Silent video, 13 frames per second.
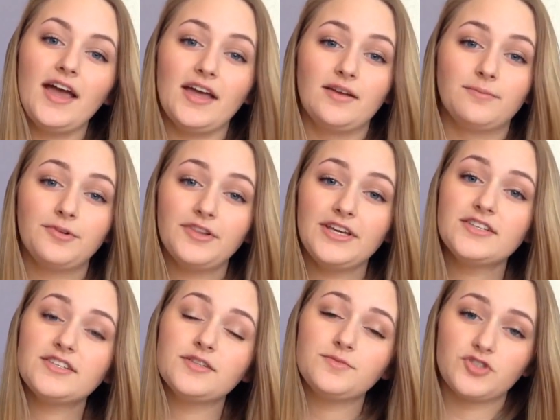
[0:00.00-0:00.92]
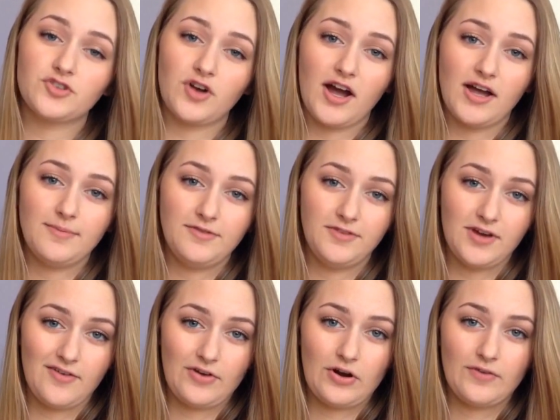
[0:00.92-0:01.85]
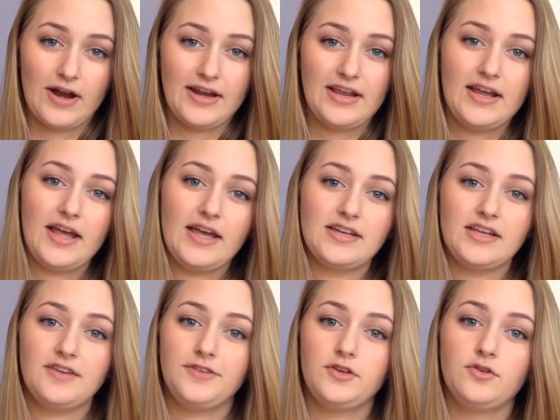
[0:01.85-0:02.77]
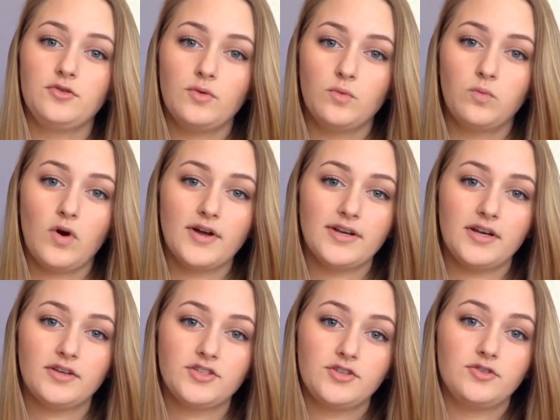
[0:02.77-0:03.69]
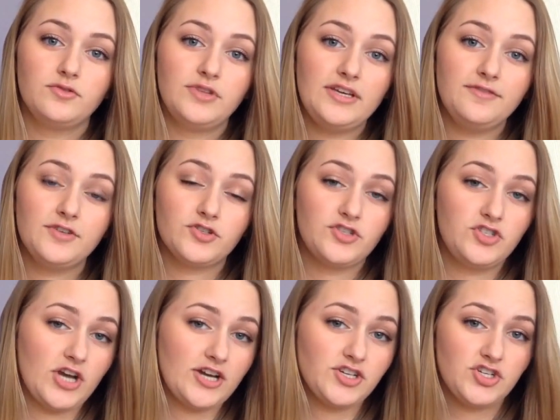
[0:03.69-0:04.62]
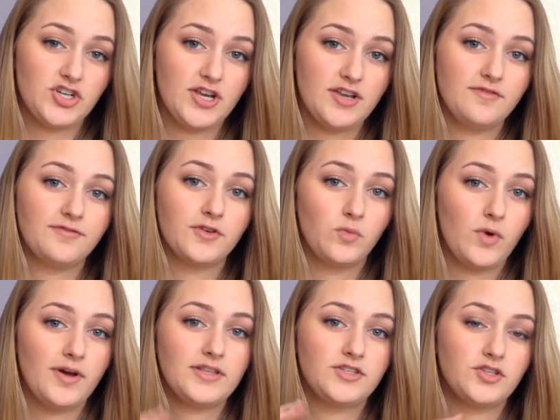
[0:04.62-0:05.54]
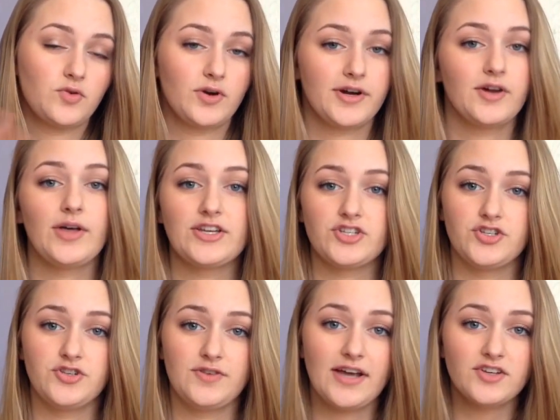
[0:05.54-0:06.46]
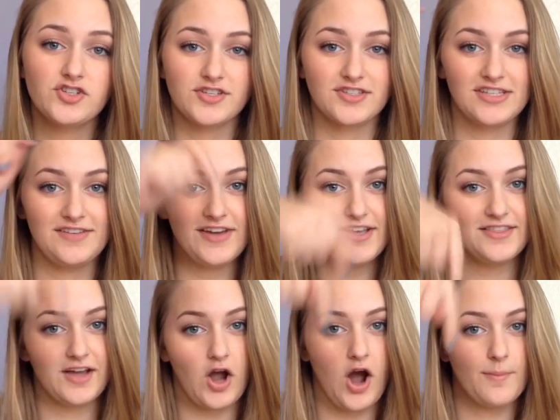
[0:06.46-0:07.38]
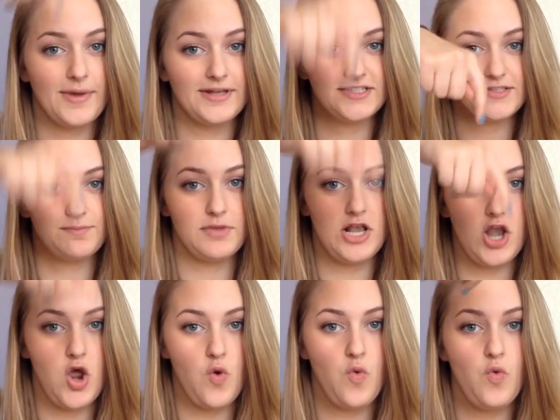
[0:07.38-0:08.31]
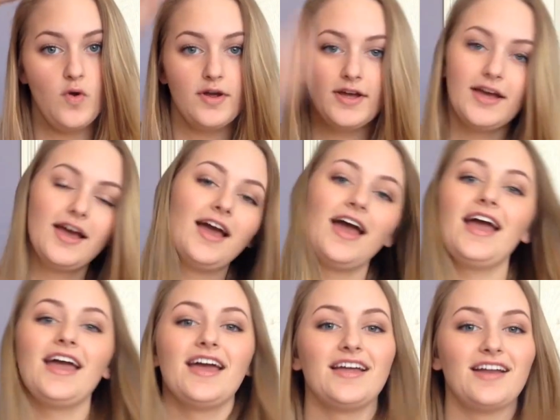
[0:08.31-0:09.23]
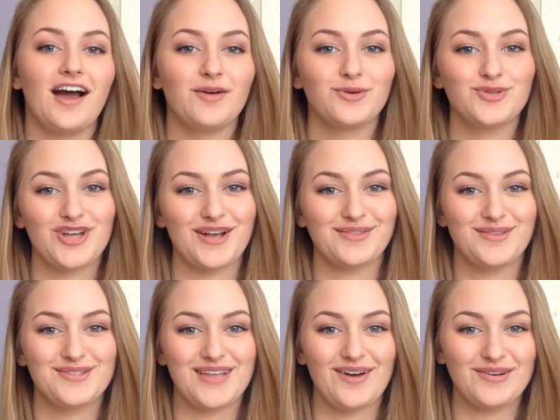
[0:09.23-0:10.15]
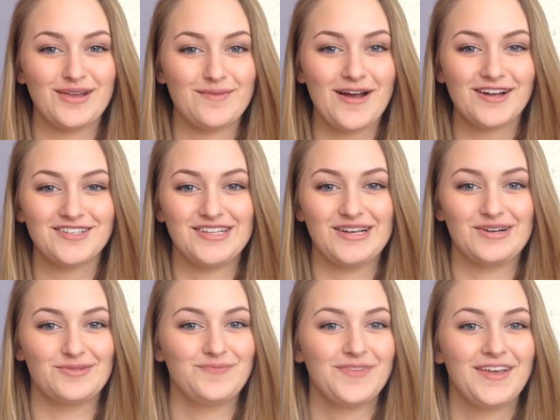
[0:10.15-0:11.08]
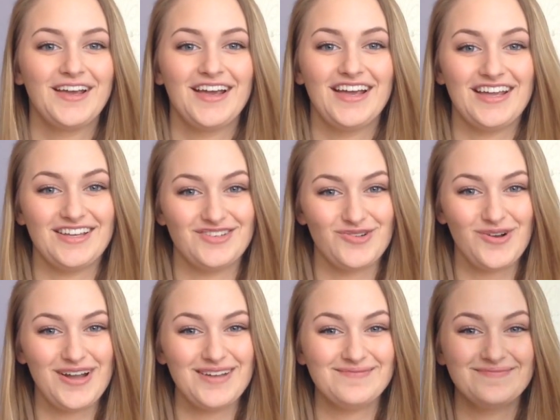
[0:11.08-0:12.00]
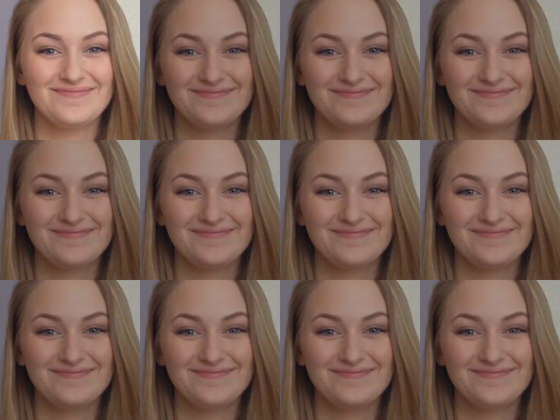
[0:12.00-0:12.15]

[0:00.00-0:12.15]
And please subscribe if you haven't already, and if you want to leave your suggestion for what tutorial I should do next, just leave it in the comments below, and I will check those out and get back to you. Enjoy!